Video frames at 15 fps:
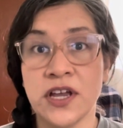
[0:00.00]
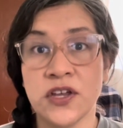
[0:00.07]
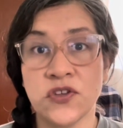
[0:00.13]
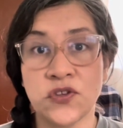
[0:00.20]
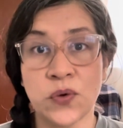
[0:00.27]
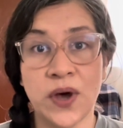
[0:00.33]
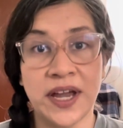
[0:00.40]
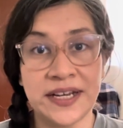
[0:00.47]

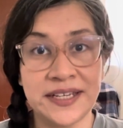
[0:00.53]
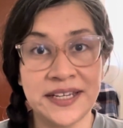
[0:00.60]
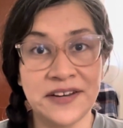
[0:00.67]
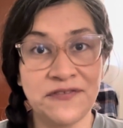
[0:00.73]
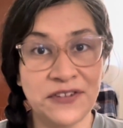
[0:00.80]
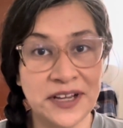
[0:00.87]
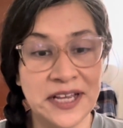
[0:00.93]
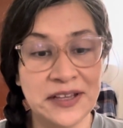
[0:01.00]
So I did
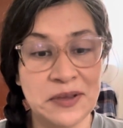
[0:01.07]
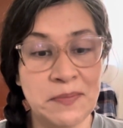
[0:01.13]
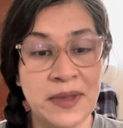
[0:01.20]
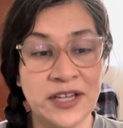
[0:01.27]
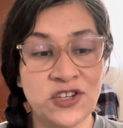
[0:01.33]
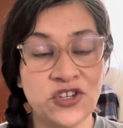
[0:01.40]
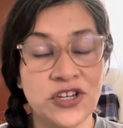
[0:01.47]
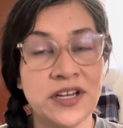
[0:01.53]
forget to
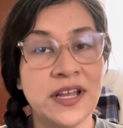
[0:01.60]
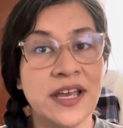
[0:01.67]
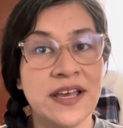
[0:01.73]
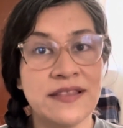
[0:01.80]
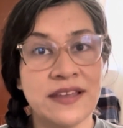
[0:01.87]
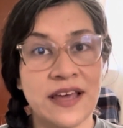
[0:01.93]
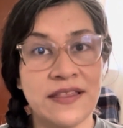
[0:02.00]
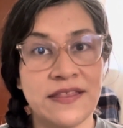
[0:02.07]
mention
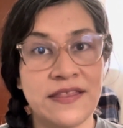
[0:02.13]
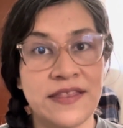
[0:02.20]
that